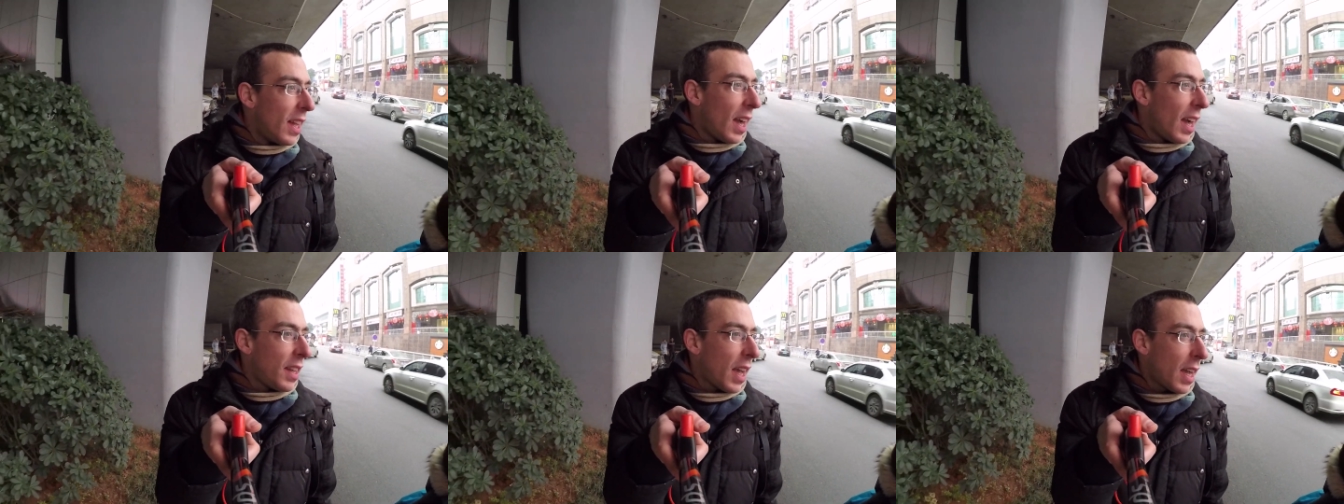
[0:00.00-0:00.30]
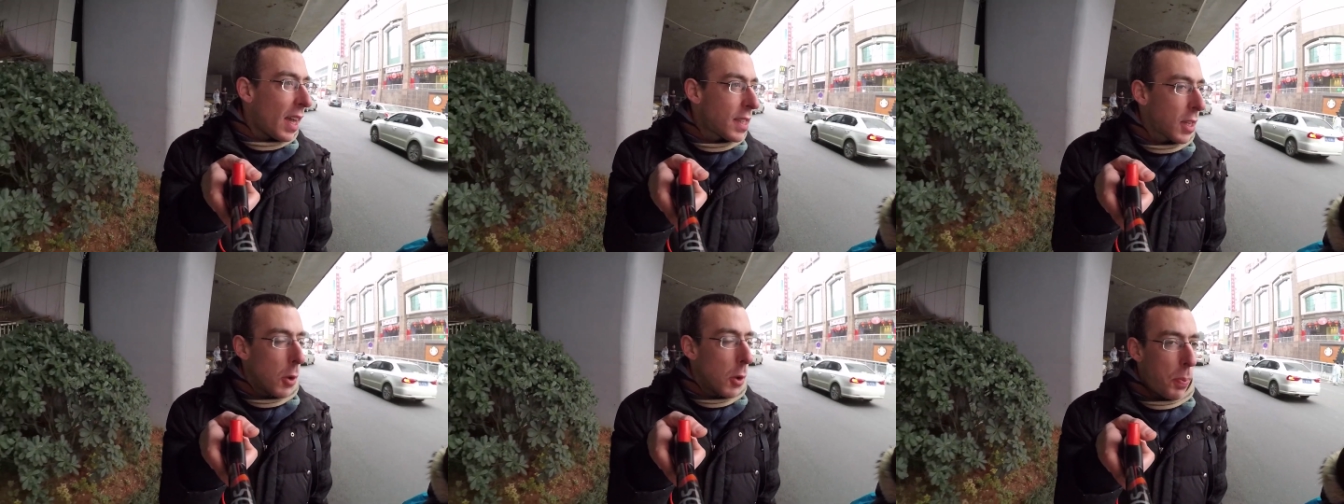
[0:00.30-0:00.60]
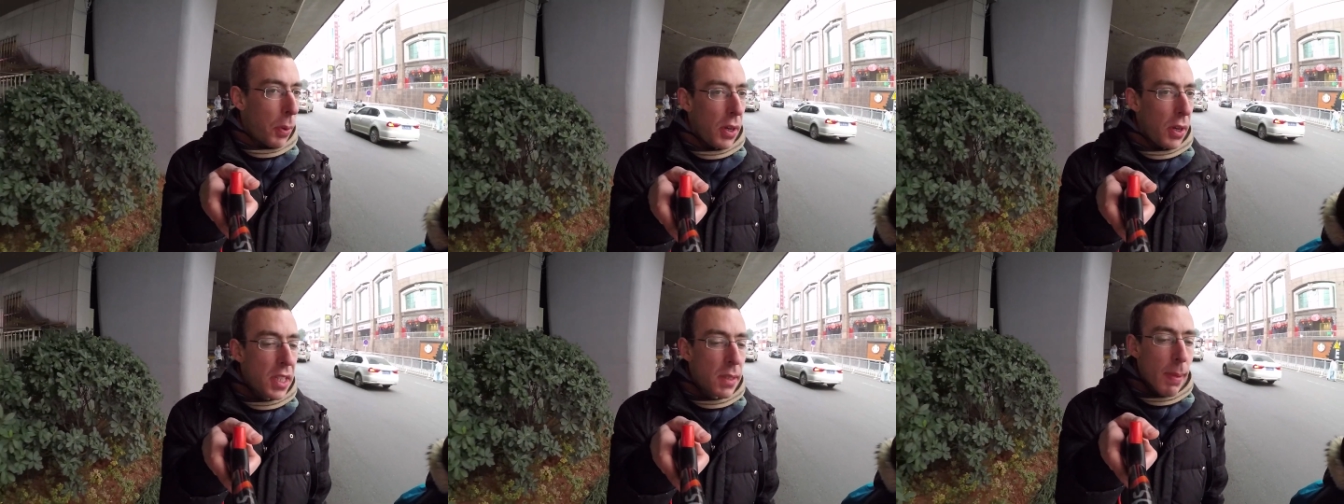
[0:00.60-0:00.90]

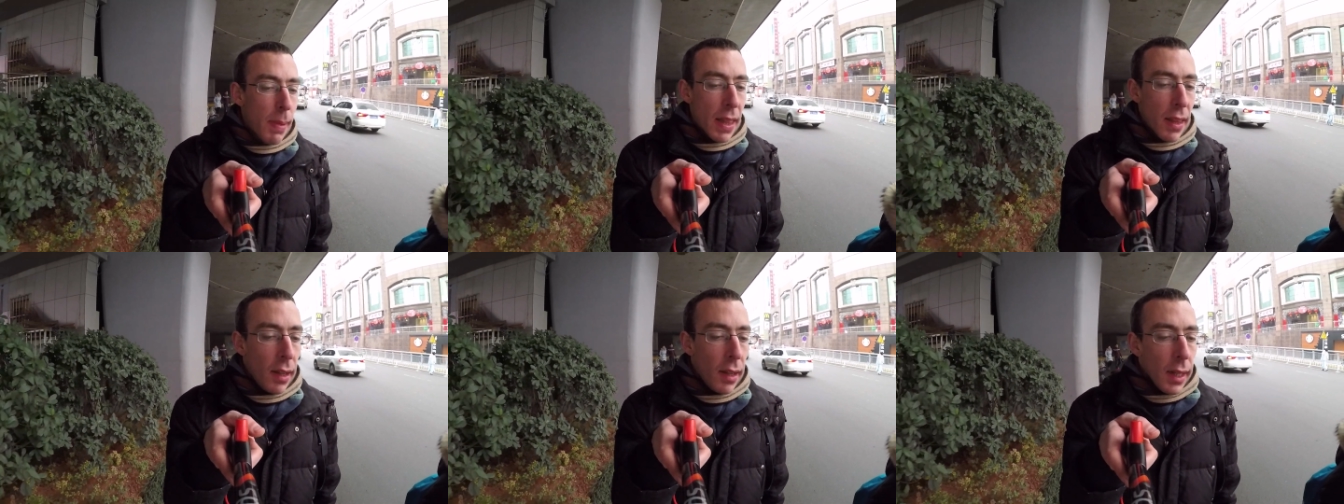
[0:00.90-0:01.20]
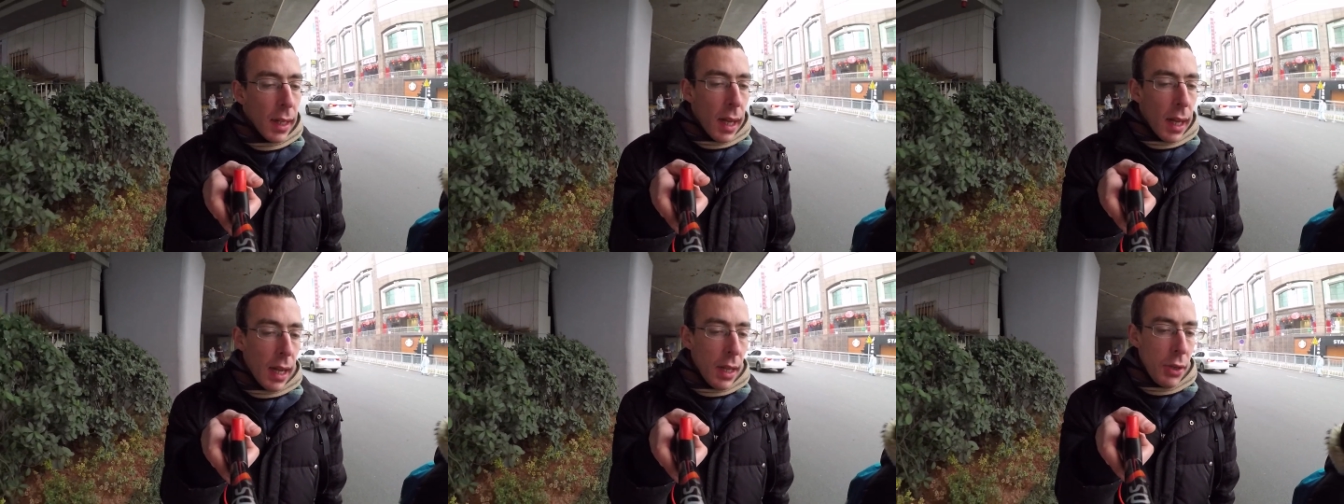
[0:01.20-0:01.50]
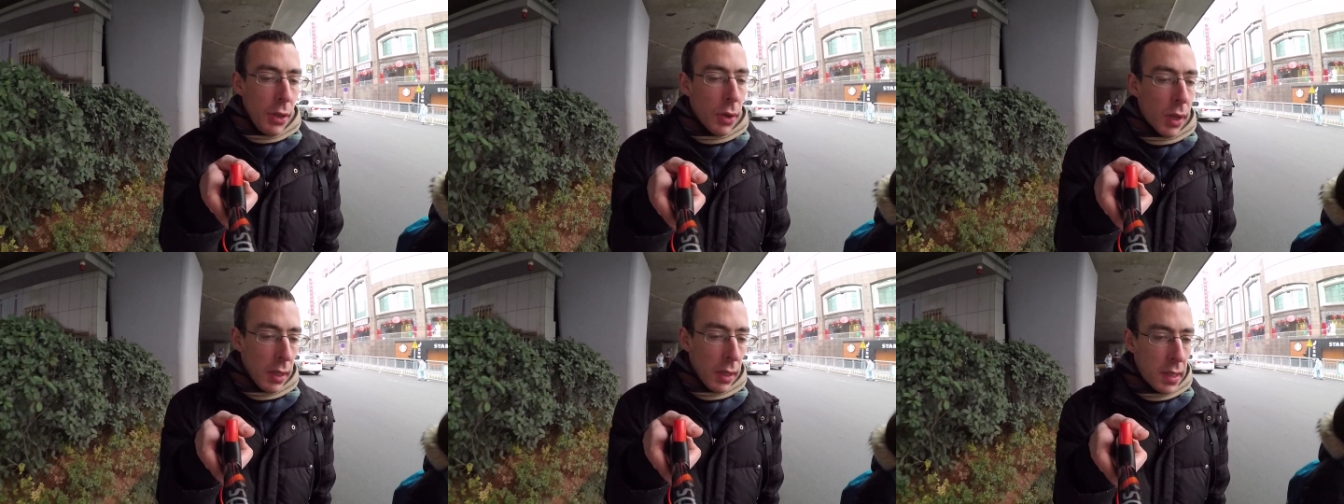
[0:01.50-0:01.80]

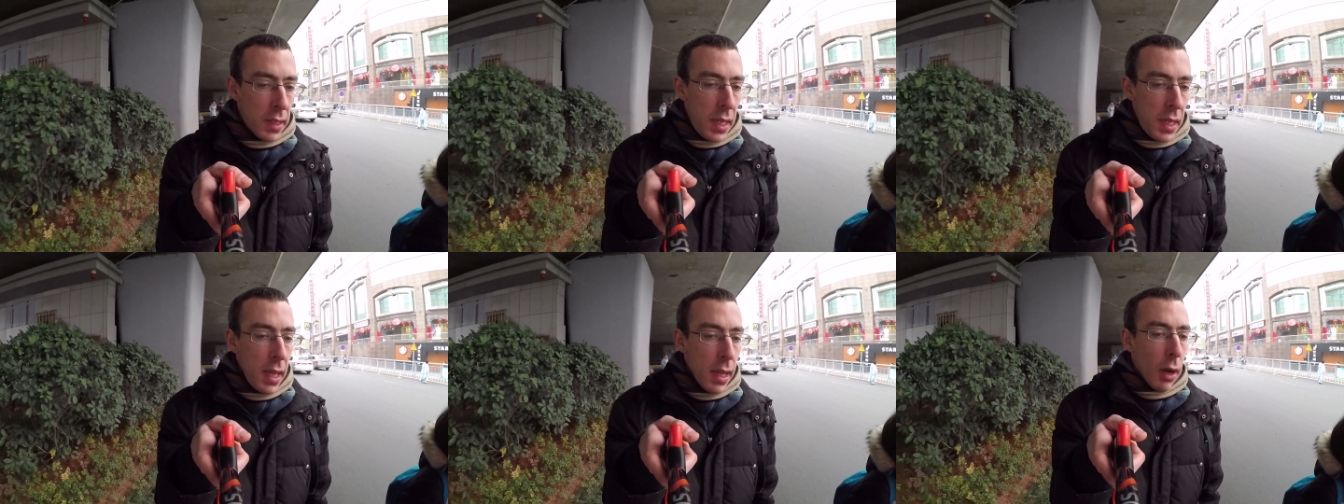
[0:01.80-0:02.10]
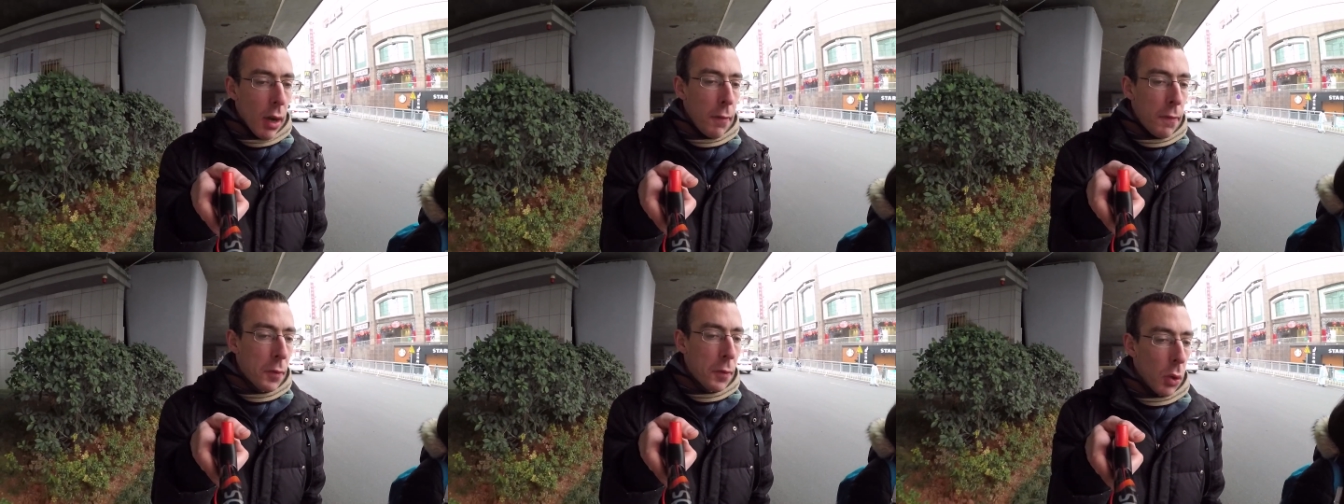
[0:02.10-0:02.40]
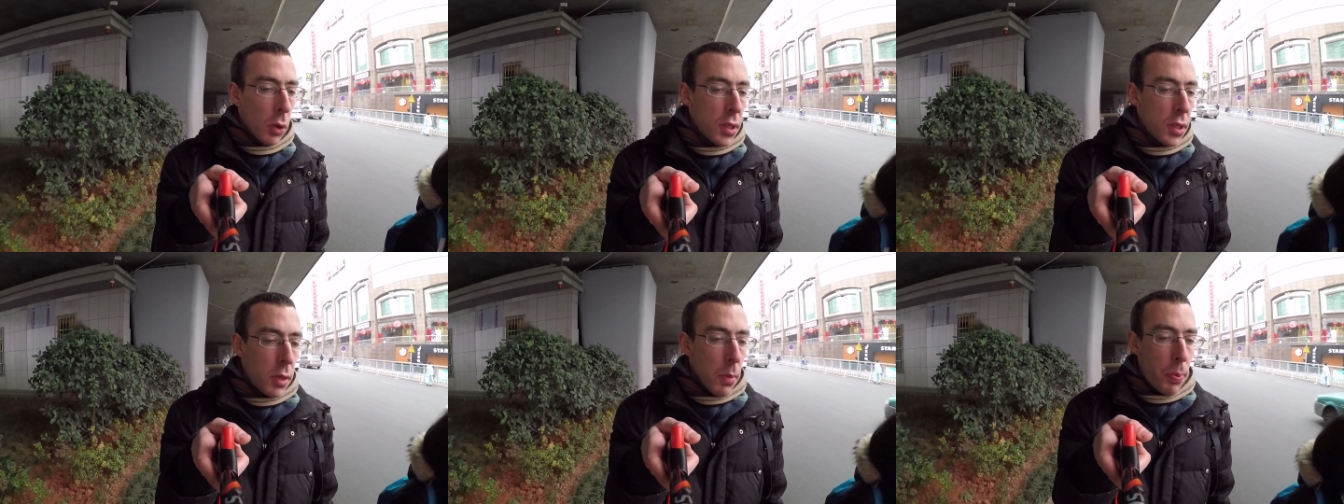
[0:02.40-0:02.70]
And you can see, of
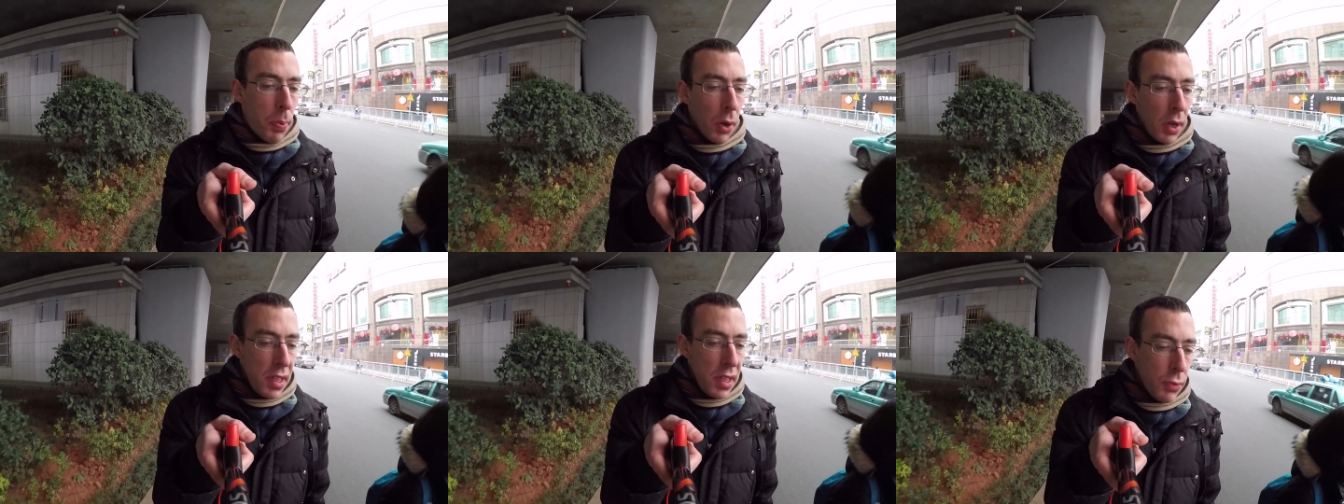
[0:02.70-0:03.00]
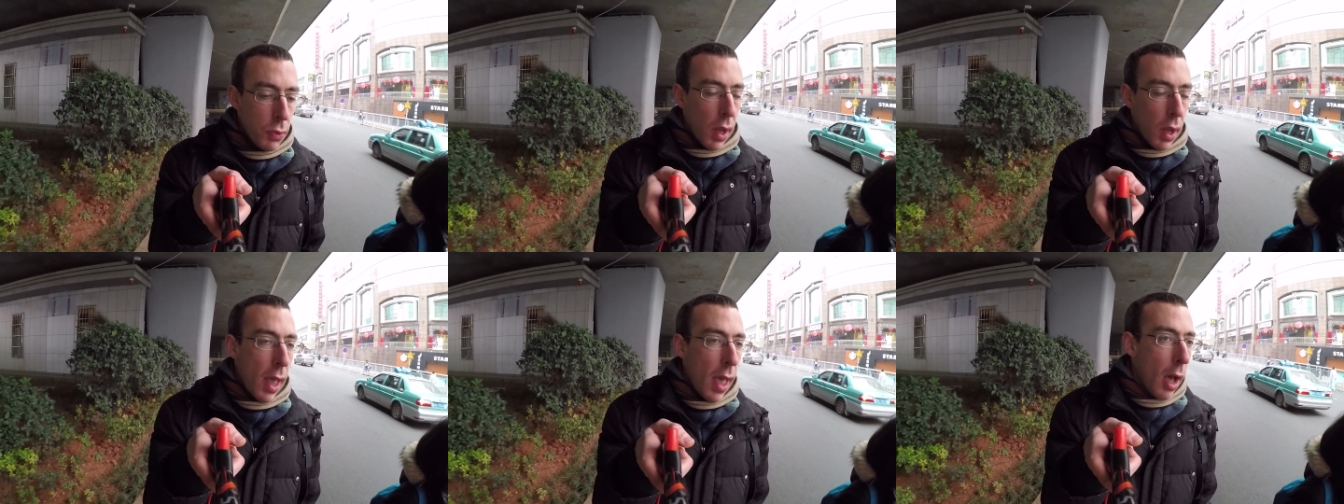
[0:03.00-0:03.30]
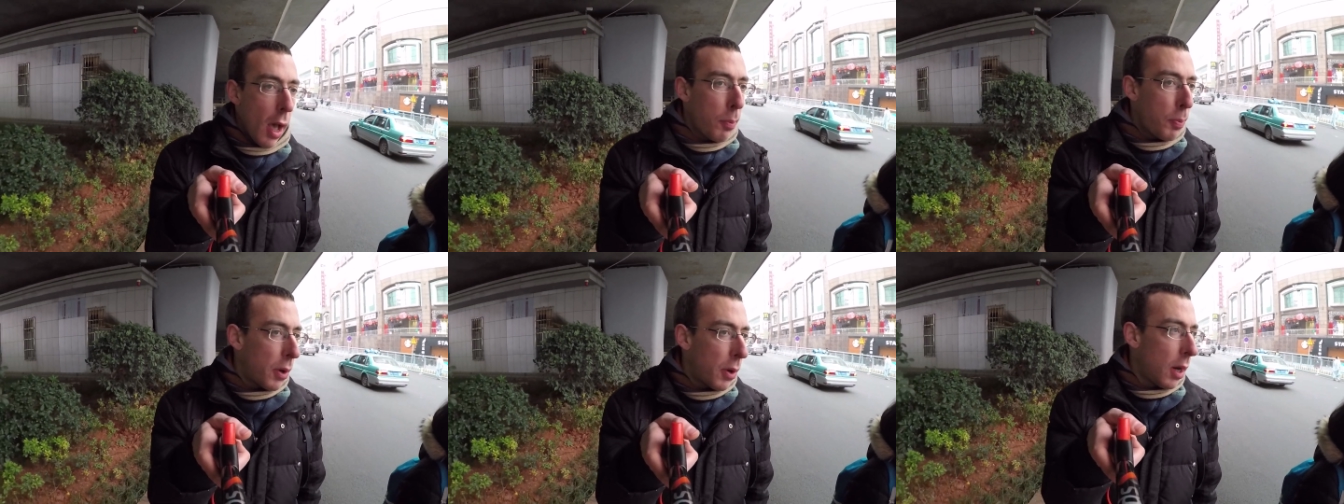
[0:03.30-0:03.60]
course, the police will
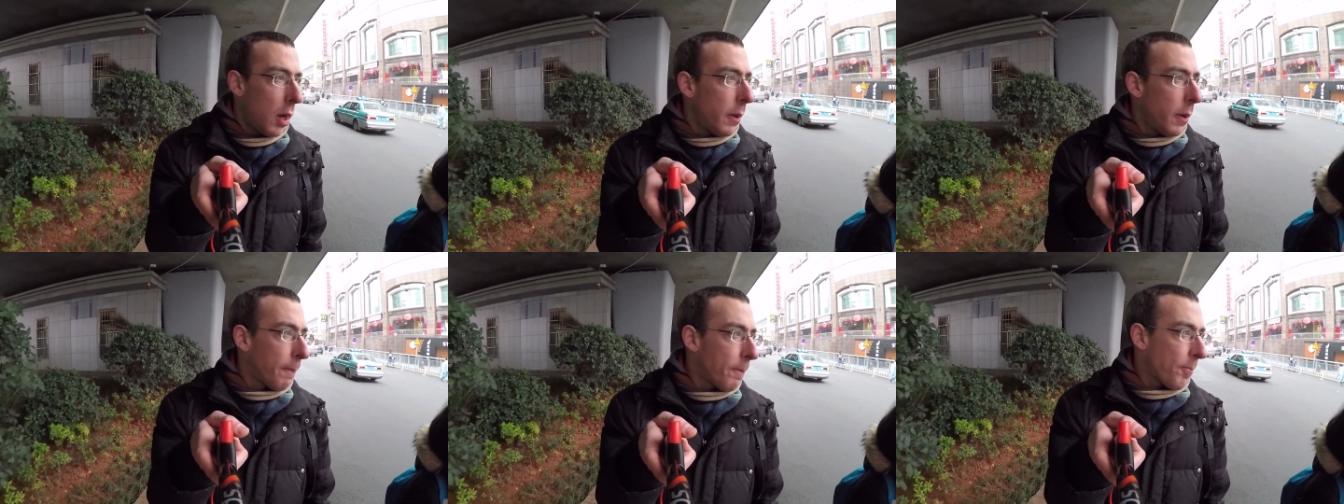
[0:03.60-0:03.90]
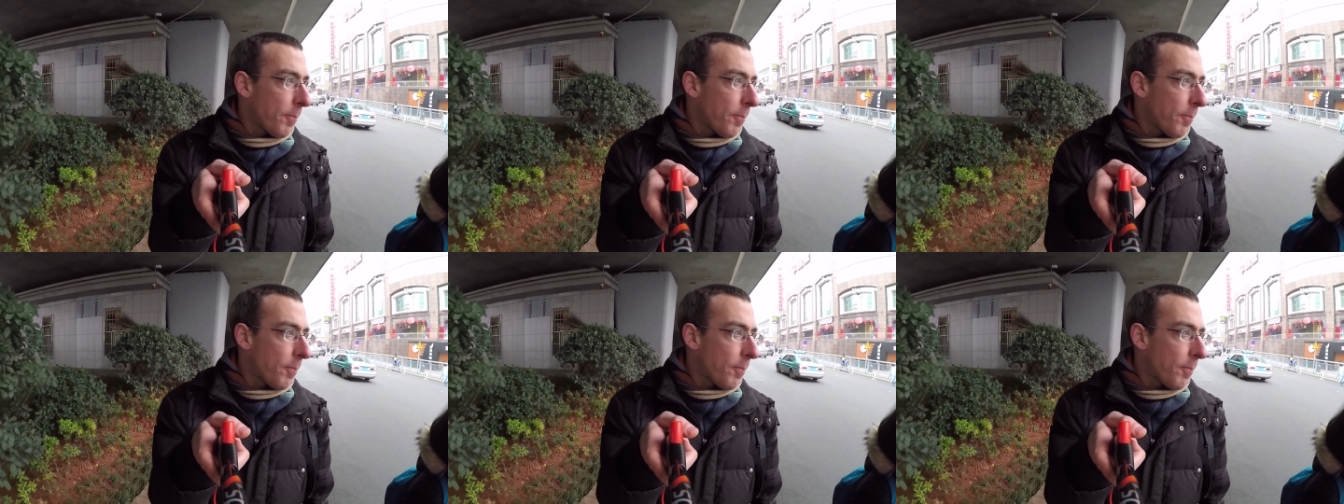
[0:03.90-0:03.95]
help her.